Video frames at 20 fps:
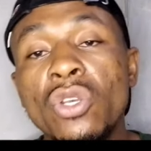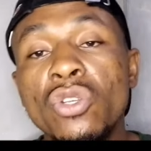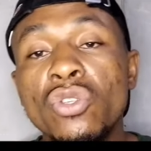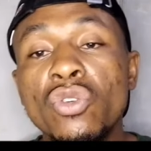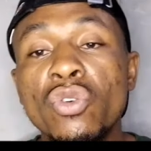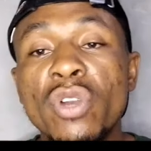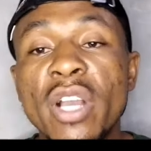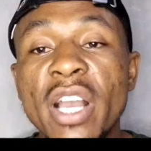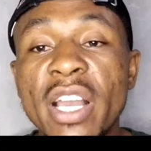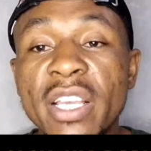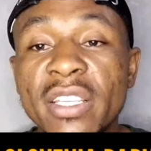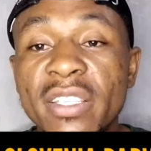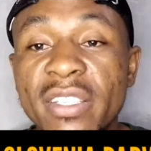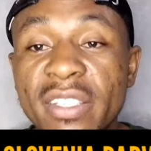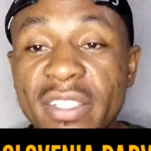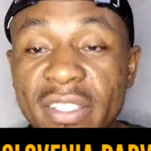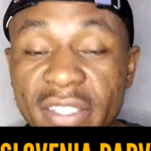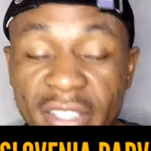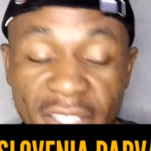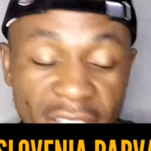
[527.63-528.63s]
So,
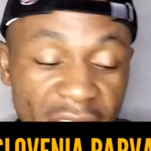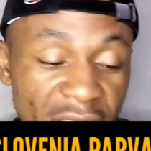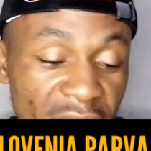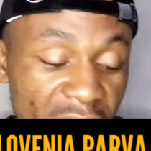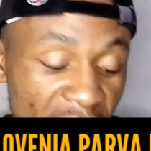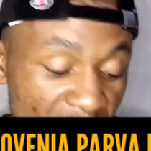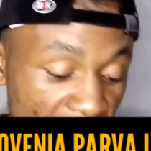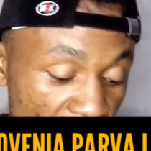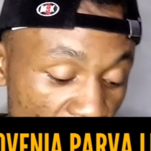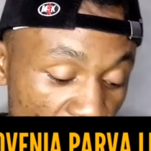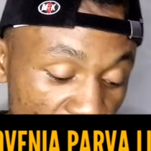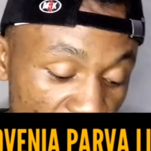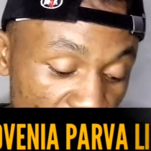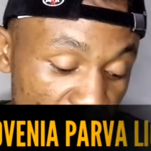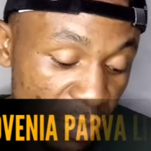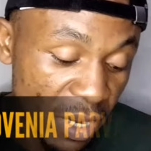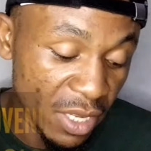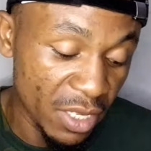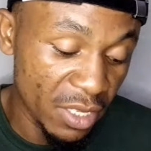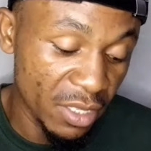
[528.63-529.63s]
guys, these are all the
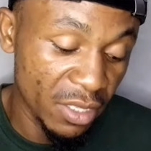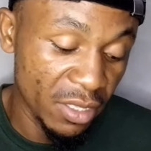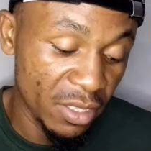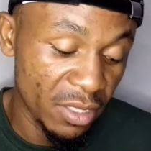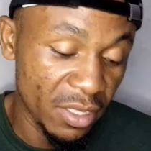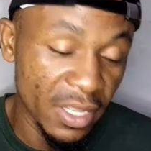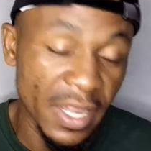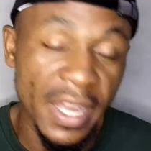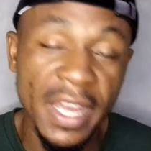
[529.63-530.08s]
matches